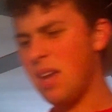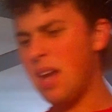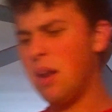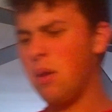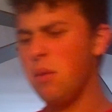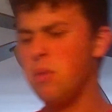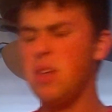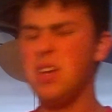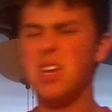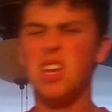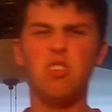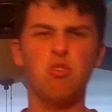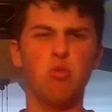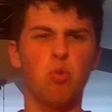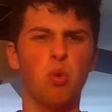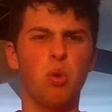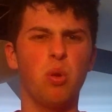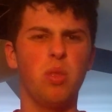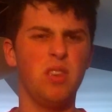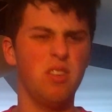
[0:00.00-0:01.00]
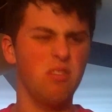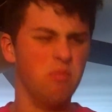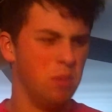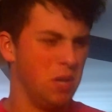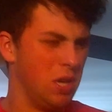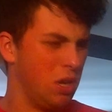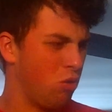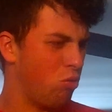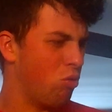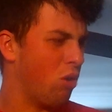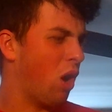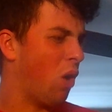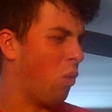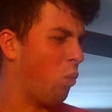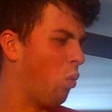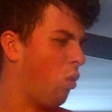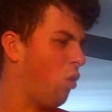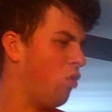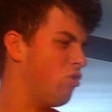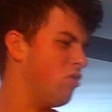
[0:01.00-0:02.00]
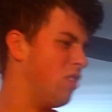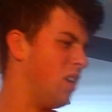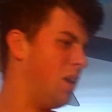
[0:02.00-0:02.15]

I don't think he's worthy of being crowned world